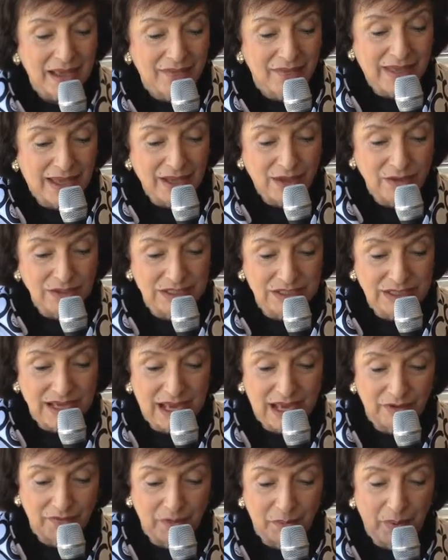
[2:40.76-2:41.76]
they used to
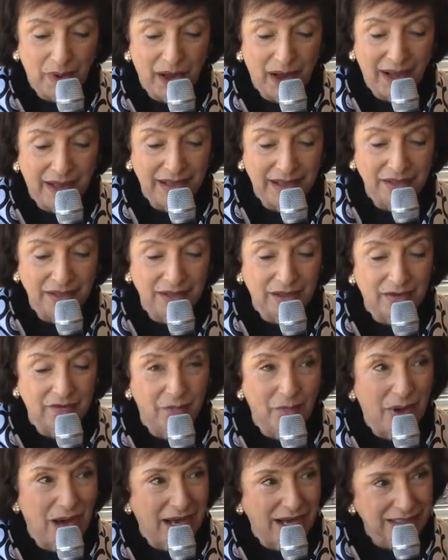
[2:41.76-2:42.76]
have a pile of
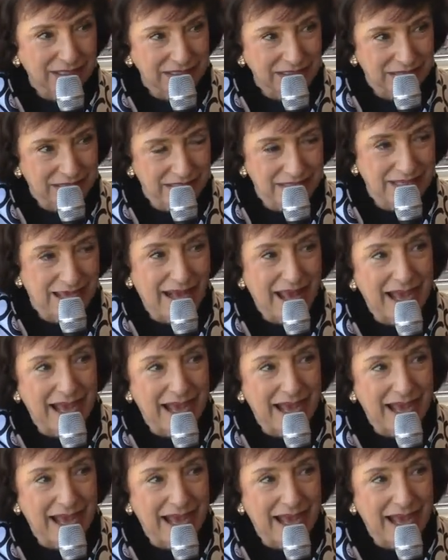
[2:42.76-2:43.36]
boxes that